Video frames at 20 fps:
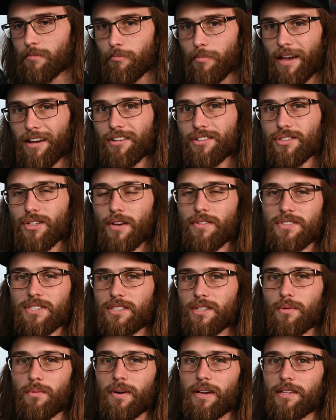Microsoft
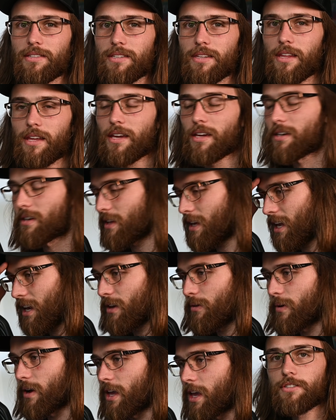still wins in the end.
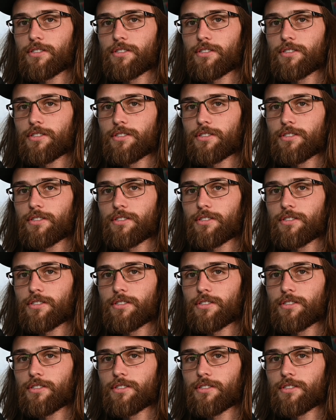Anyway,